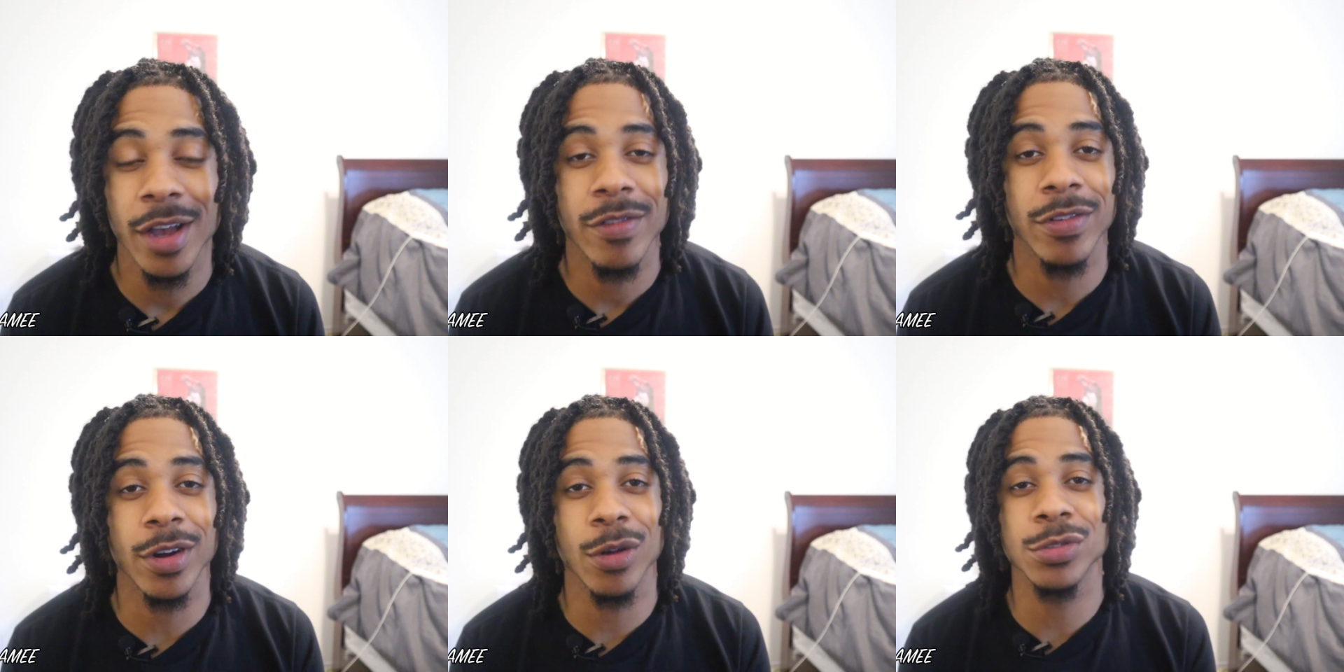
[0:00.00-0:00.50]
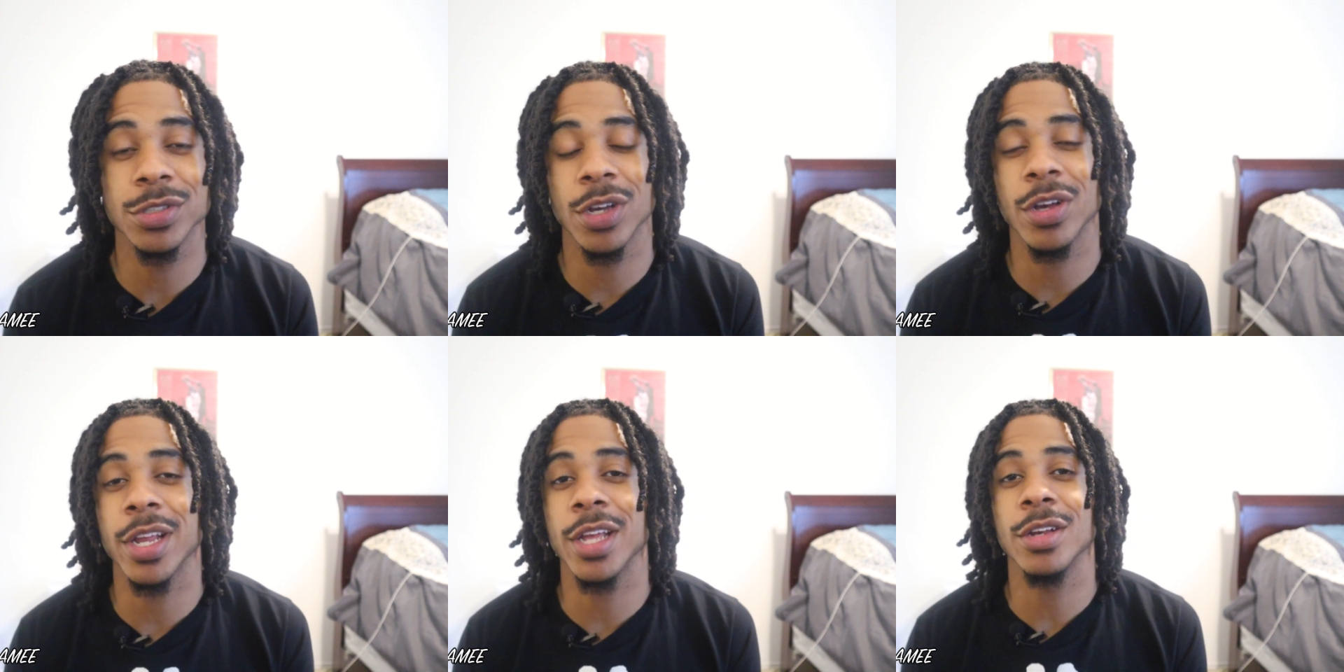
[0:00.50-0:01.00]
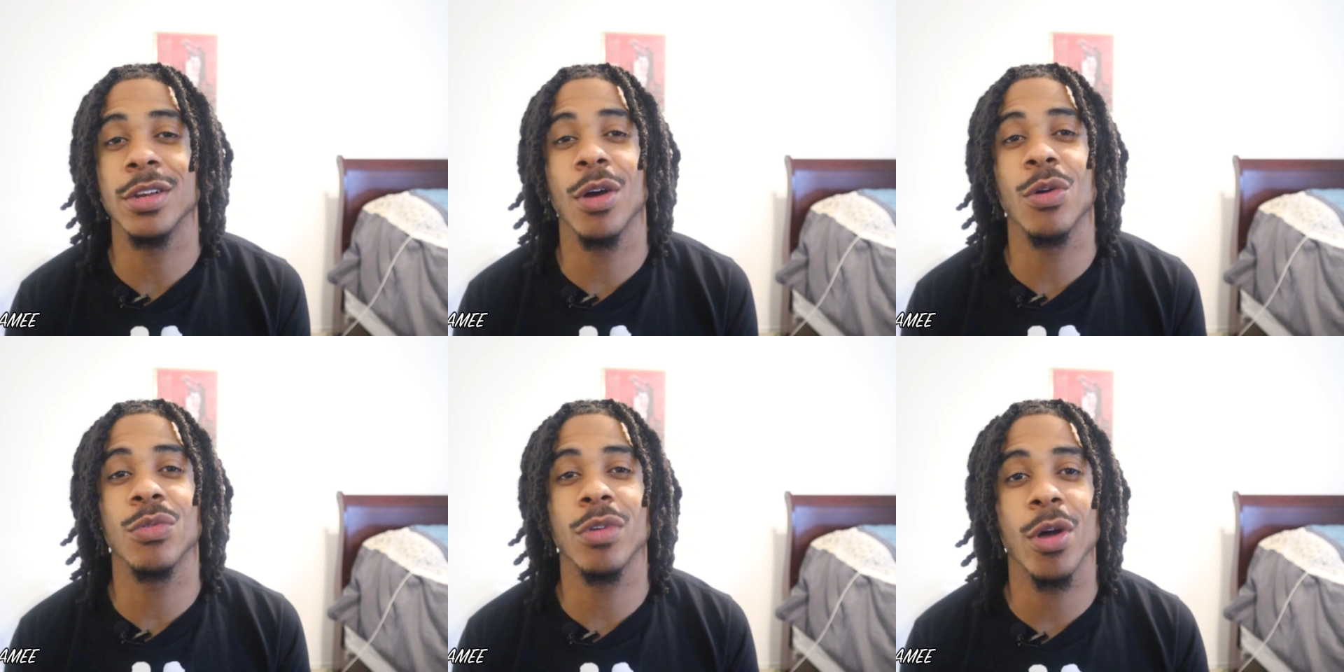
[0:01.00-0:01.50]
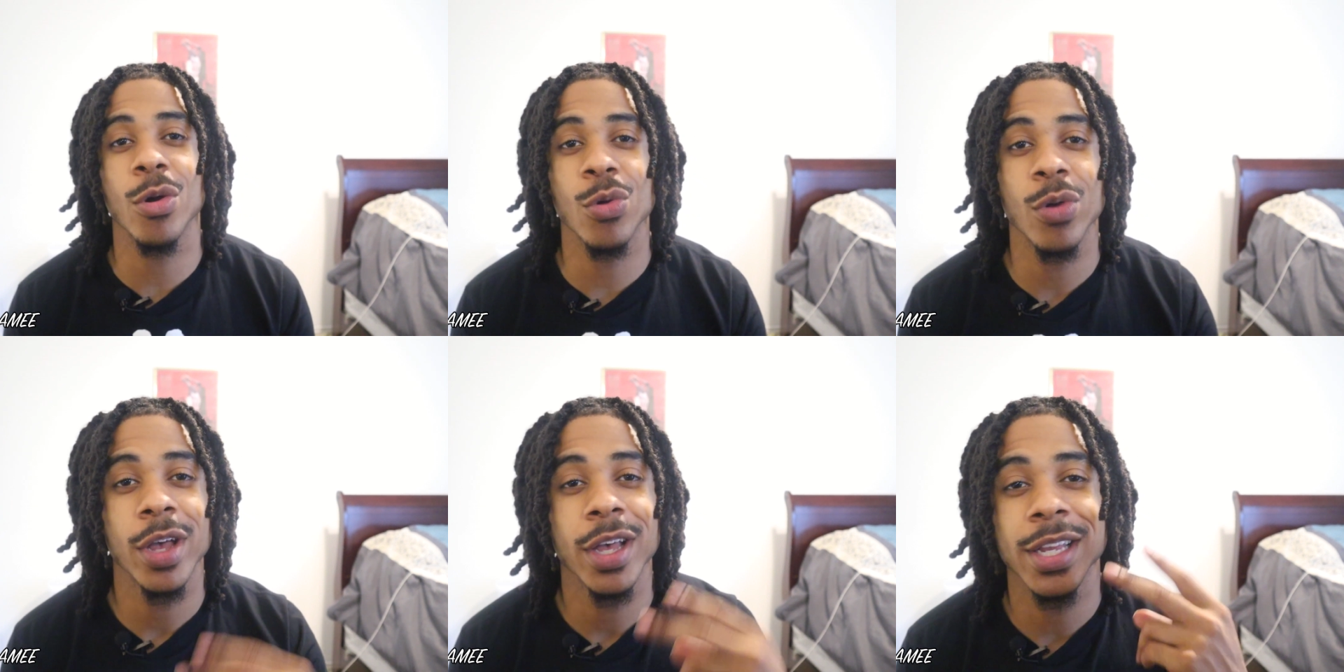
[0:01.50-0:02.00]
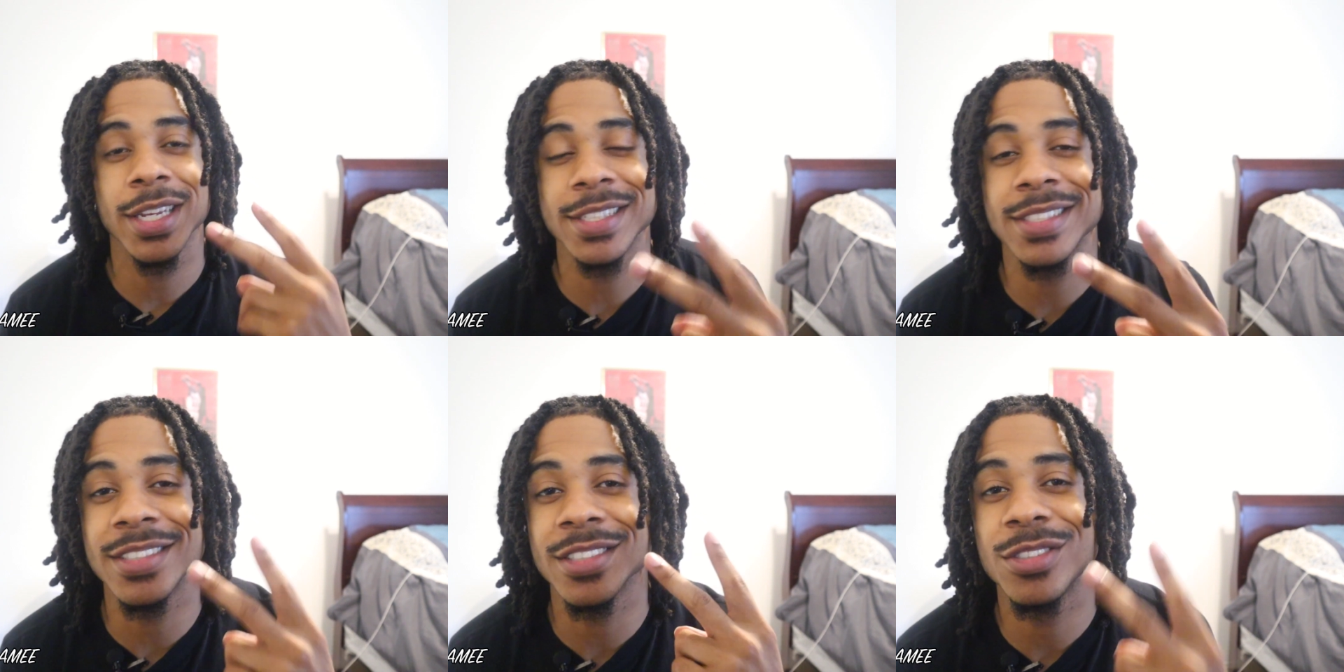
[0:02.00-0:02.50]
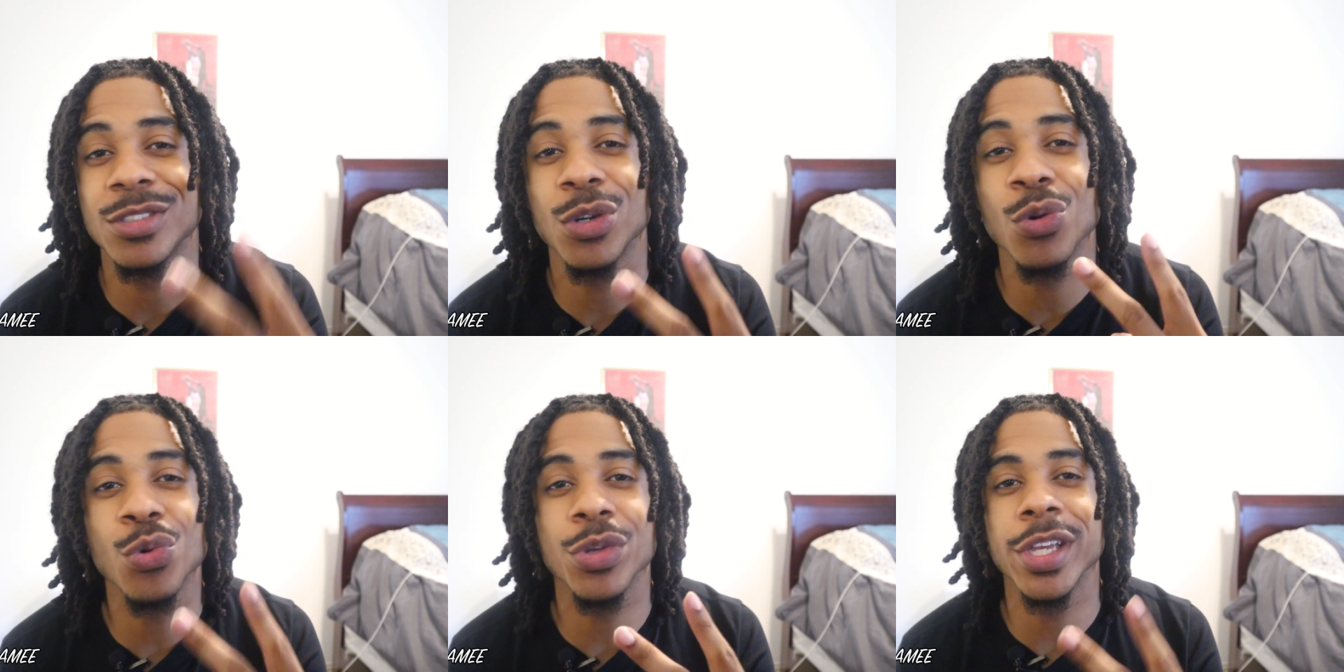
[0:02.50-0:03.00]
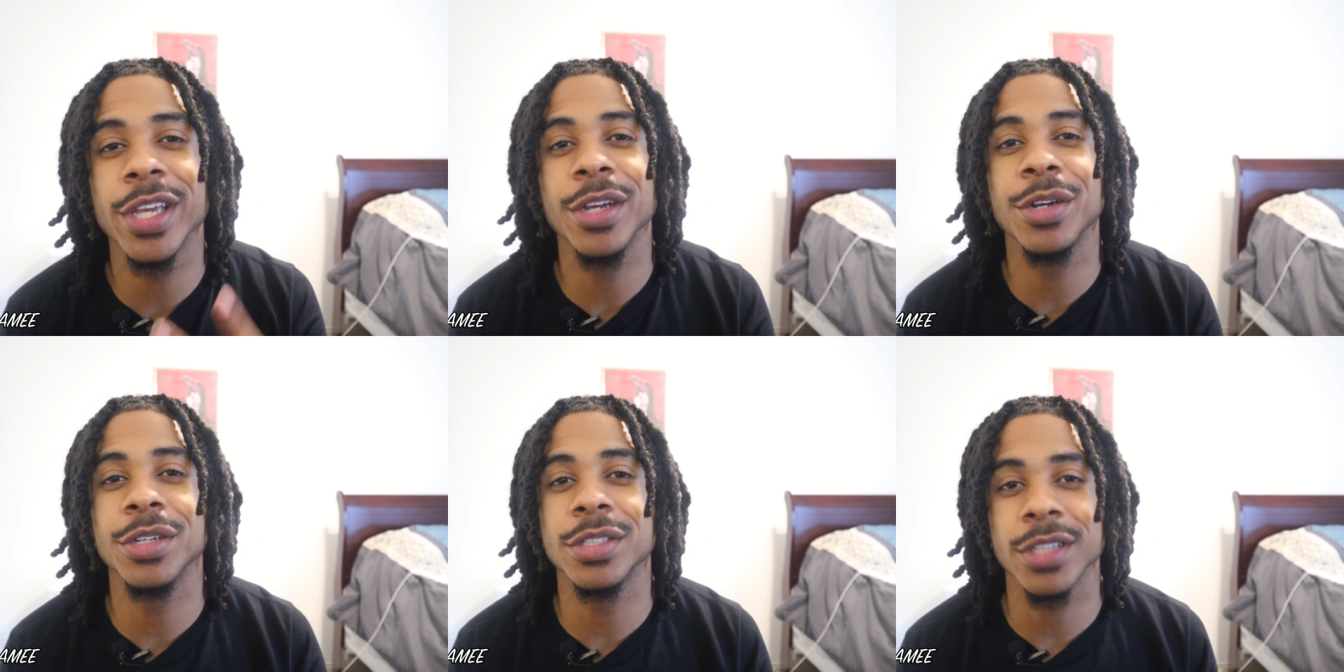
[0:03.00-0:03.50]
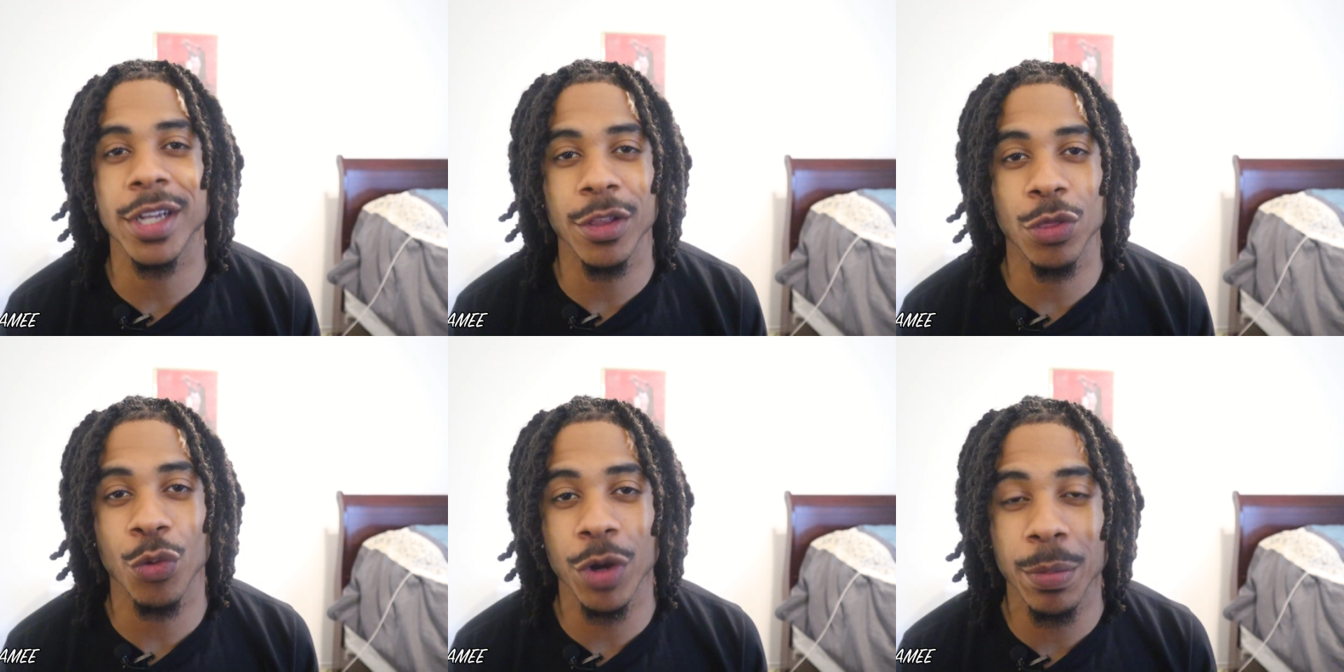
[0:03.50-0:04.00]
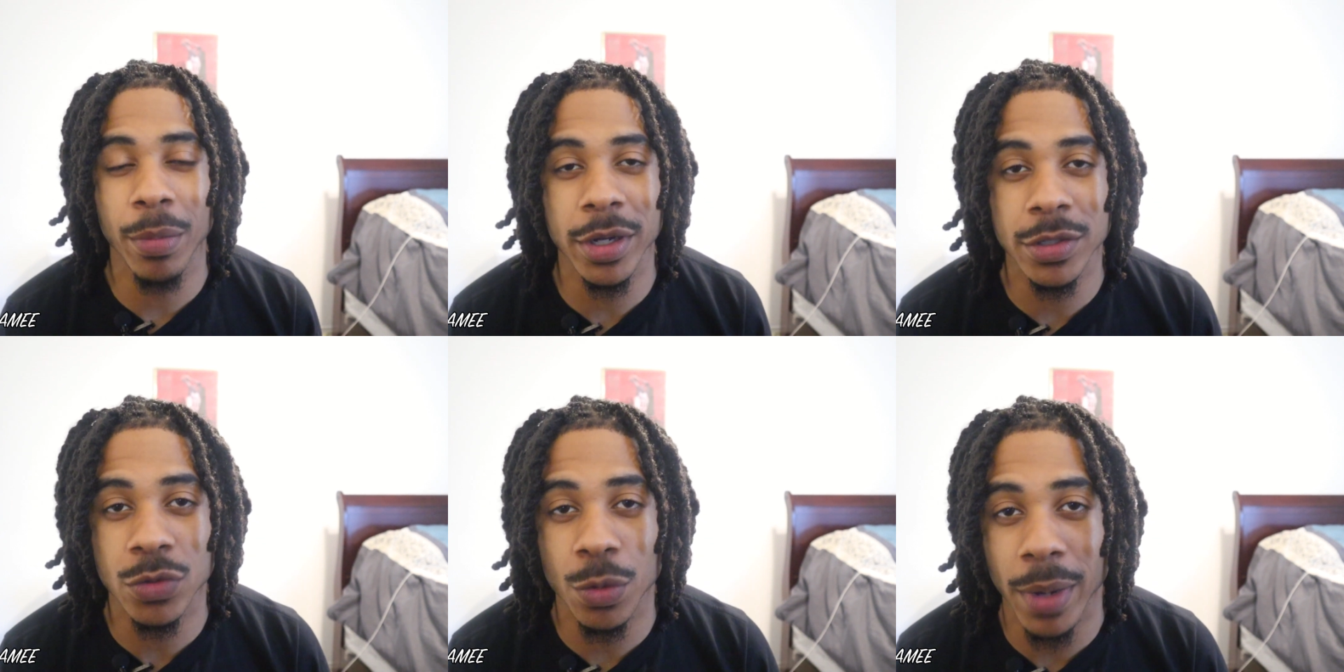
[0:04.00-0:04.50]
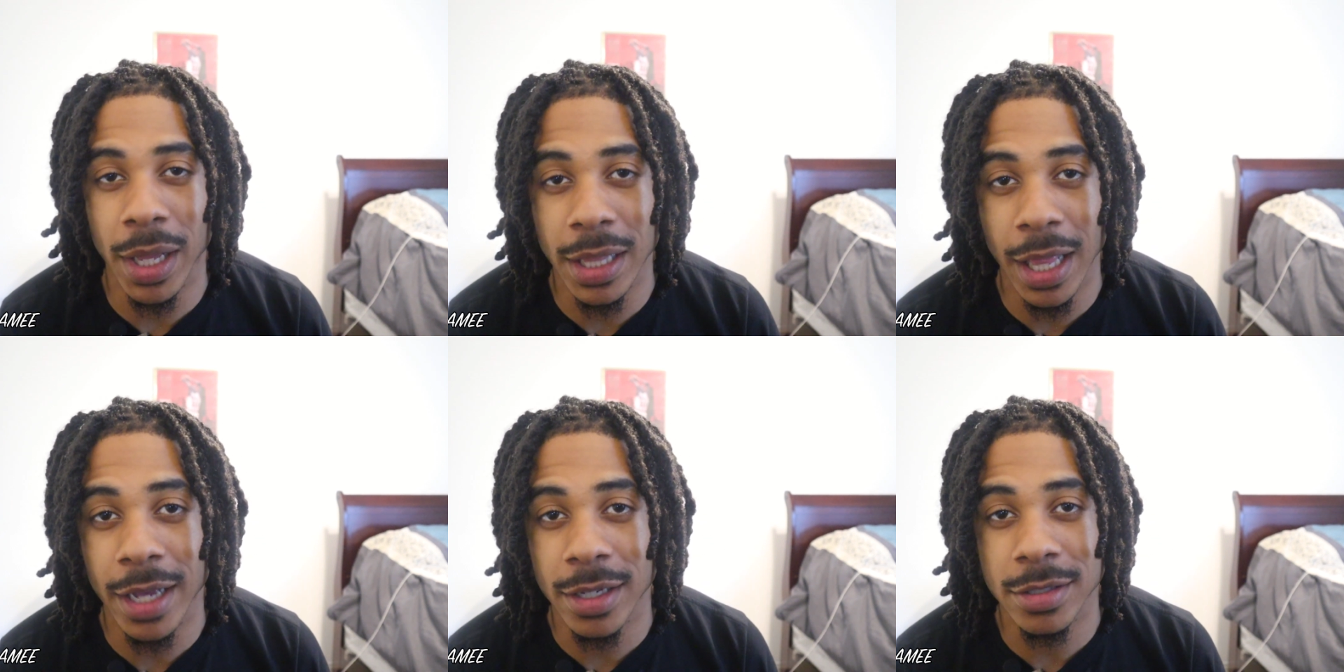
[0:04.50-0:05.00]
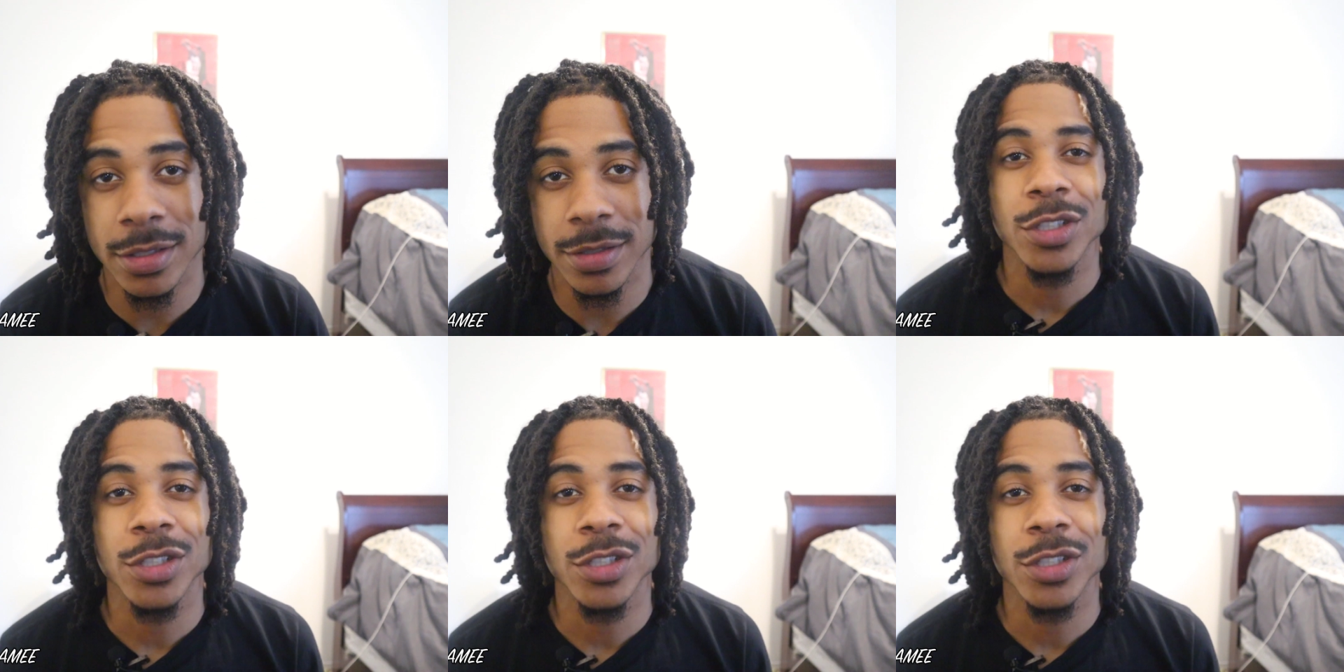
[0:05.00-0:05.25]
For those of y'all that don't know, this is 2 years and 3 months for my Locs.